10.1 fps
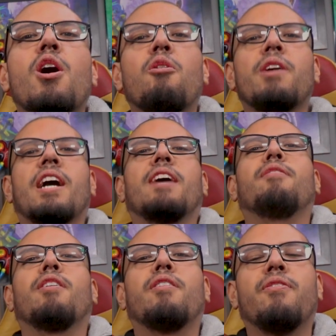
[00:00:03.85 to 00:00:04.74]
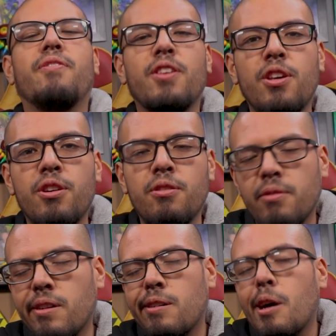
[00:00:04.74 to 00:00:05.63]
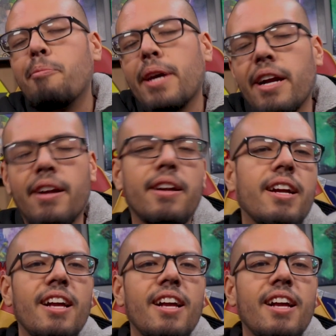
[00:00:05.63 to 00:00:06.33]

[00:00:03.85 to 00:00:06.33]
we have a pair